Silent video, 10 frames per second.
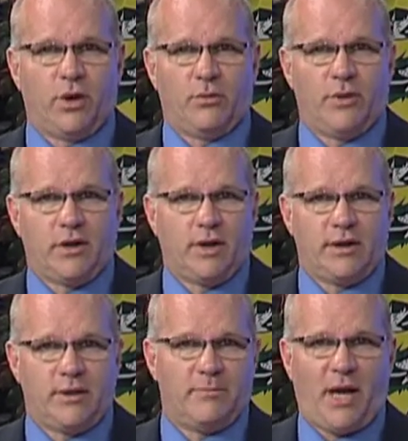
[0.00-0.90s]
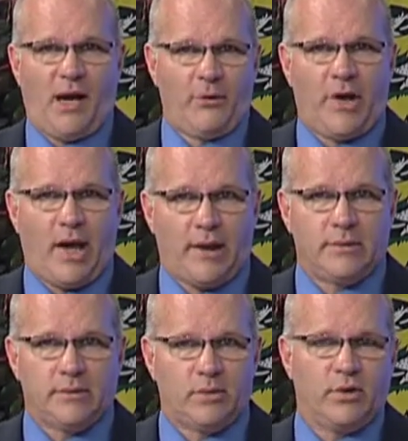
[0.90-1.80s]
are we going to pound on?
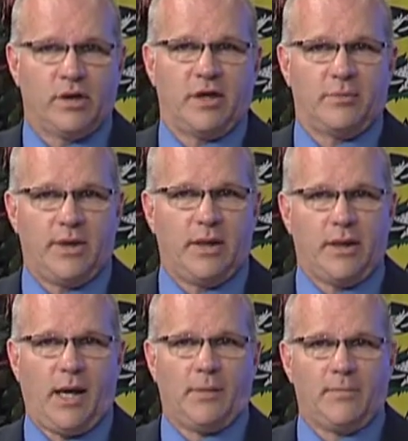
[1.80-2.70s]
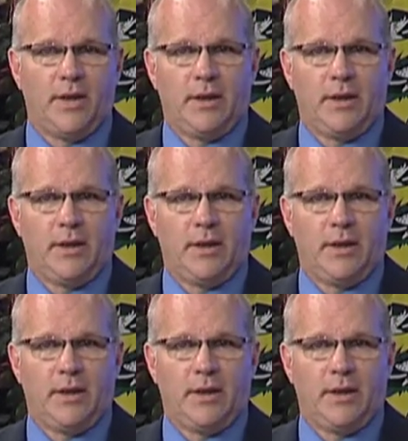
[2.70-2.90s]
Who are we going to beat up?